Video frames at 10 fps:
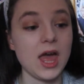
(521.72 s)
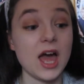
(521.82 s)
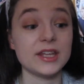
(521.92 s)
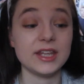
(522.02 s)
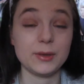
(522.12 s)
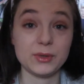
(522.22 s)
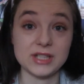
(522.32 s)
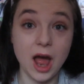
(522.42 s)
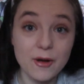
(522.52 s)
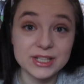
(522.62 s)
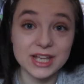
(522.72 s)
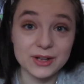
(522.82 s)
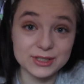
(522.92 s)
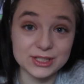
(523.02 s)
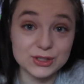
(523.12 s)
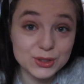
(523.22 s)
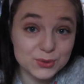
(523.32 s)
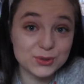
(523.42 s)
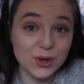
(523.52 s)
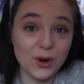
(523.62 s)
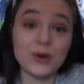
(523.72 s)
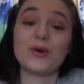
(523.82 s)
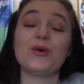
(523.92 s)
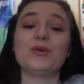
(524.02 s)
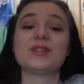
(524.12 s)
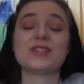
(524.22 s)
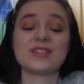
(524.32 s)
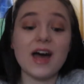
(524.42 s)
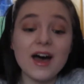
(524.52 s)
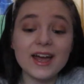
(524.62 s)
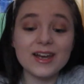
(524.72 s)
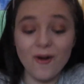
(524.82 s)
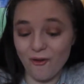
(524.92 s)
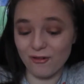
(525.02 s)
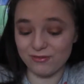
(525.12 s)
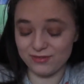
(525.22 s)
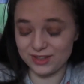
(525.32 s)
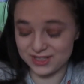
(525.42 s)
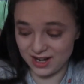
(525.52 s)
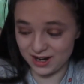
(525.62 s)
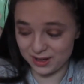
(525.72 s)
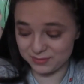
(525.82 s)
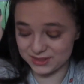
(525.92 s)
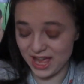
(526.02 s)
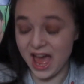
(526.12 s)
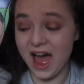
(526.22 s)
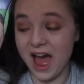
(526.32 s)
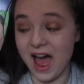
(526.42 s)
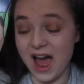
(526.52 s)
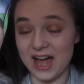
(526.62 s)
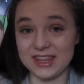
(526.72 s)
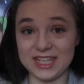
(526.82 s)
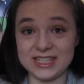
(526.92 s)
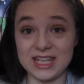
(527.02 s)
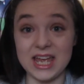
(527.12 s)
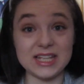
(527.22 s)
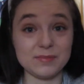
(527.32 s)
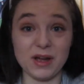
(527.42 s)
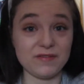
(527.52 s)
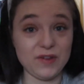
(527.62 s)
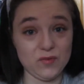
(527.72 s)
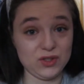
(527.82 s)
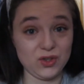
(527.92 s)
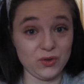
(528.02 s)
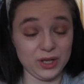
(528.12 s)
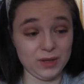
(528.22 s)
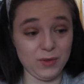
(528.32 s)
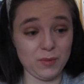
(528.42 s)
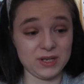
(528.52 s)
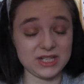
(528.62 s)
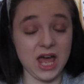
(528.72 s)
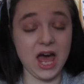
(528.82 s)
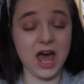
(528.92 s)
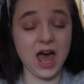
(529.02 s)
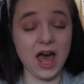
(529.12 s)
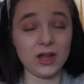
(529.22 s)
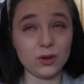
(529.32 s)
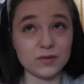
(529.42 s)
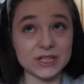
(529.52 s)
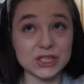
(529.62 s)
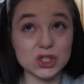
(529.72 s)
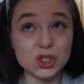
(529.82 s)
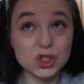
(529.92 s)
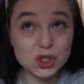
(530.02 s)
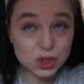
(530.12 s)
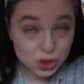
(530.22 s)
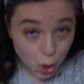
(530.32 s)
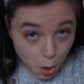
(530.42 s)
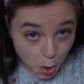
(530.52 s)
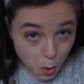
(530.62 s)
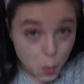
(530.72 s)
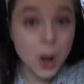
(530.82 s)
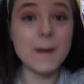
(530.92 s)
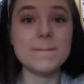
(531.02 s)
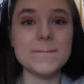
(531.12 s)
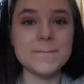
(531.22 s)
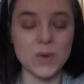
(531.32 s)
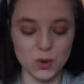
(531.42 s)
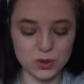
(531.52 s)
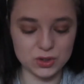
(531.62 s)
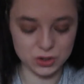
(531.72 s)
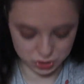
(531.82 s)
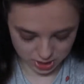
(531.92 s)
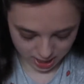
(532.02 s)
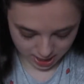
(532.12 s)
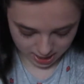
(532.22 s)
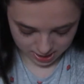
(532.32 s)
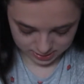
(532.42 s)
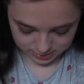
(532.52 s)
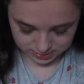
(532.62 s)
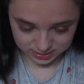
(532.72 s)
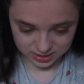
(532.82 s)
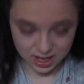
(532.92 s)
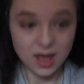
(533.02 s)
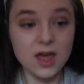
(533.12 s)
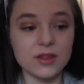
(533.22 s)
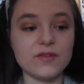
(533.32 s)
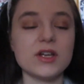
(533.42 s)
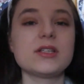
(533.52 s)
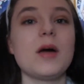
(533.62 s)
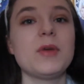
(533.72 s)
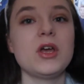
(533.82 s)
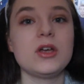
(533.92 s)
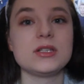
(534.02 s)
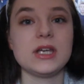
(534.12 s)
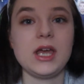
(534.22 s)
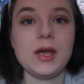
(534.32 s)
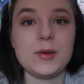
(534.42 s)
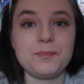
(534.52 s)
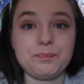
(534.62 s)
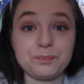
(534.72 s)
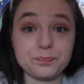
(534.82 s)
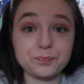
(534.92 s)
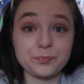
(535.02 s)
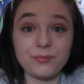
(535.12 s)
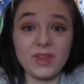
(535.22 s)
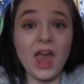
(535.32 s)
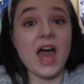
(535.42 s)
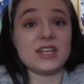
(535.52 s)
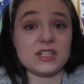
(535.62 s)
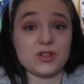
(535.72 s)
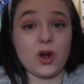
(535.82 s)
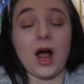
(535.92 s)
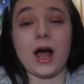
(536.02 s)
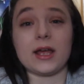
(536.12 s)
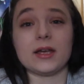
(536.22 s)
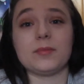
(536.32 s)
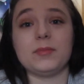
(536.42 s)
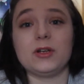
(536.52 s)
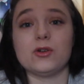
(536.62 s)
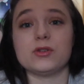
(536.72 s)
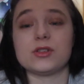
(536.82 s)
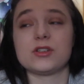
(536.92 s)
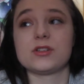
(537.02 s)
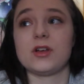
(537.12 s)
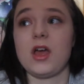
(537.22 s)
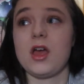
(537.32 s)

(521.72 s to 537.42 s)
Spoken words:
And that was Harry Styles' new song called Sign of the Times, and this is my favourite song at the moment. I love it so much, and the first time I heard it, I did cry because